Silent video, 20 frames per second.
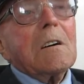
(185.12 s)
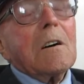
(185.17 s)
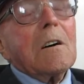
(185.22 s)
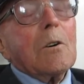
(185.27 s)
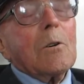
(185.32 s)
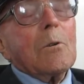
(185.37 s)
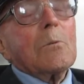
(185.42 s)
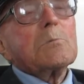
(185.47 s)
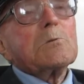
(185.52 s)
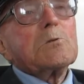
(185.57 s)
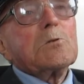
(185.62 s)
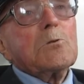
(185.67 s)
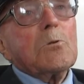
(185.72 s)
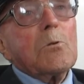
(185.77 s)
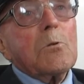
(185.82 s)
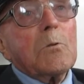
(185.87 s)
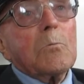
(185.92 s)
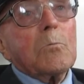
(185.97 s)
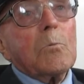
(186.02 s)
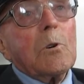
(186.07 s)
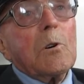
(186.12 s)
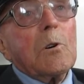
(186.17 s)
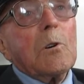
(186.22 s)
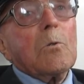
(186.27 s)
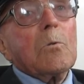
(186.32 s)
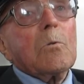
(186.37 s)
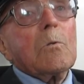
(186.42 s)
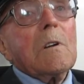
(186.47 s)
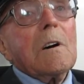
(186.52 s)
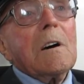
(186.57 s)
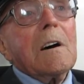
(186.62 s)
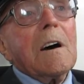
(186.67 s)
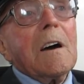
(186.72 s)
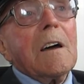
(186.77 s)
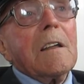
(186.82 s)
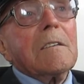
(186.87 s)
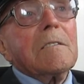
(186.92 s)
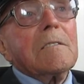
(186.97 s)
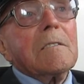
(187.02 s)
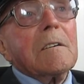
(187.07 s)
I was doing well,
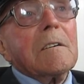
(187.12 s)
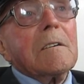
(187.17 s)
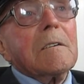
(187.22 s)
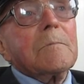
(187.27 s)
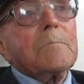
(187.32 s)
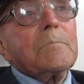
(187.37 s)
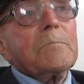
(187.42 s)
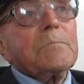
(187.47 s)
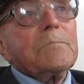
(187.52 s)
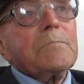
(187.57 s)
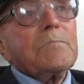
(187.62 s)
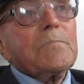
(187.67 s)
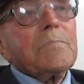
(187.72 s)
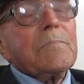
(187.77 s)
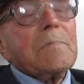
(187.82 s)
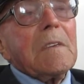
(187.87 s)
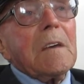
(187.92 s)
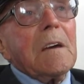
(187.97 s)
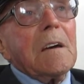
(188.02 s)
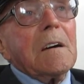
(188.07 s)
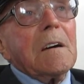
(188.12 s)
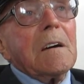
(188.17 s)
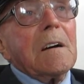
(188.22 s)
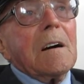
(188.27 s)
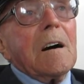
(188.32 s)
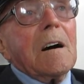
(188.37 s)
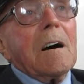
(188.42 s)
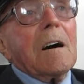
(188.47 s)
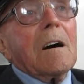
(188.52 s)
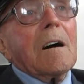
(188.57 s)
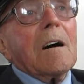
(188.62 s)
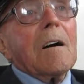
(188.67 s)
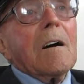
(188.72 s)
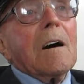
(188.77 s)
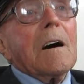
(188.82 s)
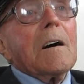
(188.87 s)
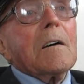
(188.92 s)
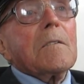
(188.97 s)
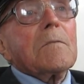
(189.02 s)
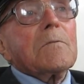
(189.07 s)
and
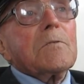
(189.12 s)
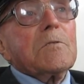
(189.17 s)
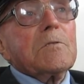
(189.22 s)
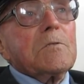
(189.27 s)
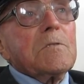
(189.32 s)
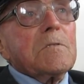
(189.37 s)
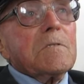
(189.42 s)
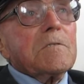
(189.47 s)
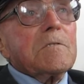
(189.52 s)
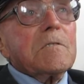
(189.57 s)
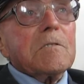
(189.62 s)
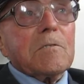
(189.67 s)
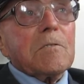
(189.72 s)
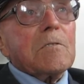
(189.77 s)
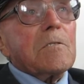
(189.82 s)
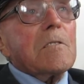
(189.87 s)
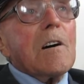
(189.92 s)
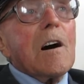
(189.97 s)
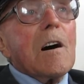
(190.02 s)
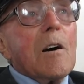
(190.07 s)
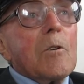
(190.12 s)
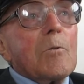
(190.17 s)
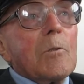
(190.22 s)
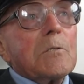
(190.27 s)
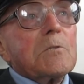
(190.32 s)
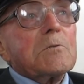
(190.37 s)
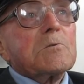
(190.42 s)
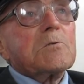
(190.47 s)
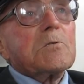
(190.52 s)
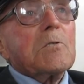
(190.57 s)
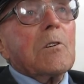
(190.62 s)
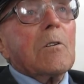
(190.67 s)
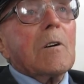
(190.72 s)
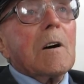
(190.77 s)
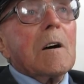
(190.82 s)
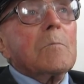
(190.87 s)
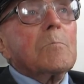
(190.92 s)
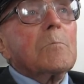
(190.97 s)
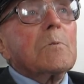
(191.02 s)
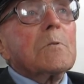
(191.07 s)
I didn't know at the
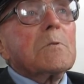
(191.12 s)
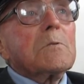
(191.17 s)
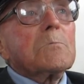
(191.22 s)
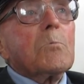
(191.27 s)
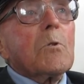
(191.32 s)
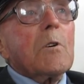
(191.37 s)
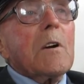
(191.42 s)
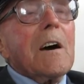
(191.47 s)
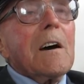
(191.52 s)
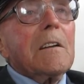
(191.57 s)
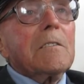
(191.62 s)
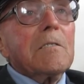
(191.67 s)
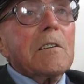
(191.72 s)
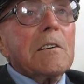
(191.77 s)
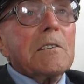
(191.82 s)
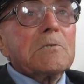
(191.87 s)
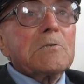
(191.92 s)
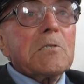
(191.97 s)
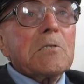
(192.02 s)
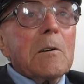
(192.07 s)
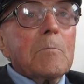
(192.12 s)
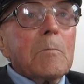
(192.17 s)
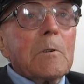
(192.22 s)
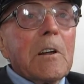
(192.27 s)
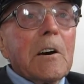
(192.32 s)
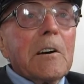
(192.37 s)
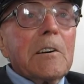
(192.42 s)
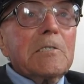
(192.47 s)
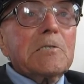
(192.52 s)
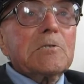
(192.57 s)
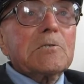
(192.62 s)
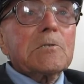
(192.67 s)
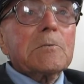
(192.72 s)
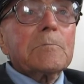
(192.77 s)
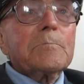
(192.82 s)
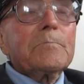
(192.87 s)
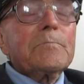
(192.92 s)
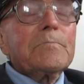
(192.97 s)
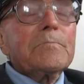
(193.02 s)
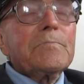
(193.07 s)
time, but we had an
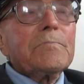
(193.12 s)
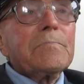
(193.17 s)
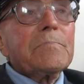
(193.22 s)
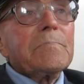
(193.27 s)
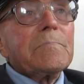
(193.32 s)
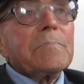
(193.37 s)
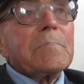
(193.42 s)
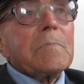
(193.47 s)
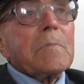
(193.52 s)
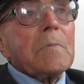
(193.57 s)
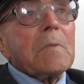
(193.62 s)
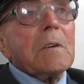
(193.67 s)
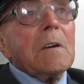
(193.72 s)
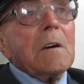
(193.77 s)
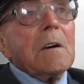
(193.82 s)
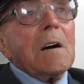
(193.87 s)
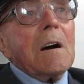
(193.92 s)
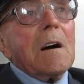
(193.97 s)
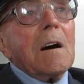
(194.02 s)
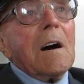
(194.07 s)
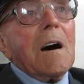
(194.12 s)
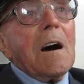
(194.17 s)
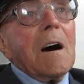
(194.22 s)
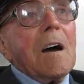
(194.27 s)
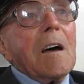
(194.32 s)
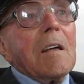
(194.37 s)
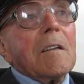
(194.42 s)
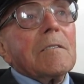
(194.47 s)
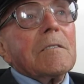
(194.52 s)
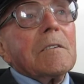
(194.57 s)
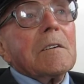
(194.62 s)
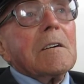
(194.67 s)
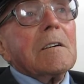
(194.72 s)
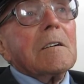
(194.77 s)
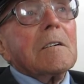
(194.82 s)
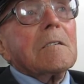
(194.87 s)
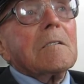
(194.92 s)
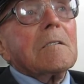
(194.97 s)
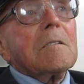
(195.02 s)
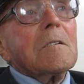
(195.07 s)
examination, and
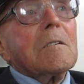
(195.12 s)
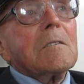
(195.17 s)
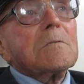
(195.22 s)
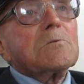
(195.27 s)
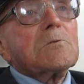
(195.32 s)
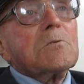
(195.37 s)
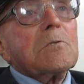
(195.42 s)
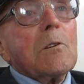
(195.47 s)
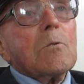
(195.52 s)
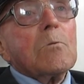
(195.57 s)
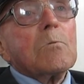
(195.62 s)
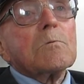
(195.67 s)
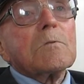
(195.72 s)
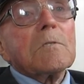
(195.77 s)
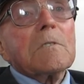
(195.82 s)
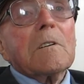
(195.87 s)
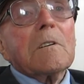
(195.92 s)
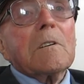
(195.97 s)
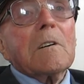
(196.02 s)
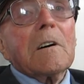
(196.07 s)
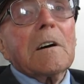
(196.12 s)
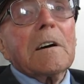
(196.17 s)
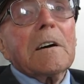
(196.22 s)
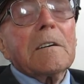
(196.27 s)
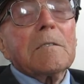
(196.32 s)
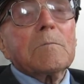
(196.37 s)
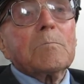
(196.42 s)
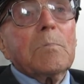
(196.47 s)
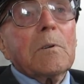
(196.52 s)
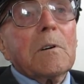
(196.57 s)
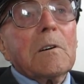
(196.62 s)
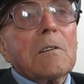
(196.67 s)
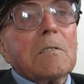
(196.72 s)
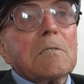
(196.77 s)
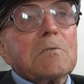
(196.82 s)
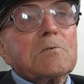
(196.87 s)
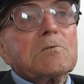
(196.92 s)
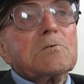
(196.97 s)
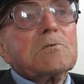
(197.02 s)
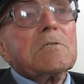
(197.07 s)
I was told that I had
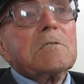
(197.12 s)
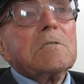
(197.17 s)
passed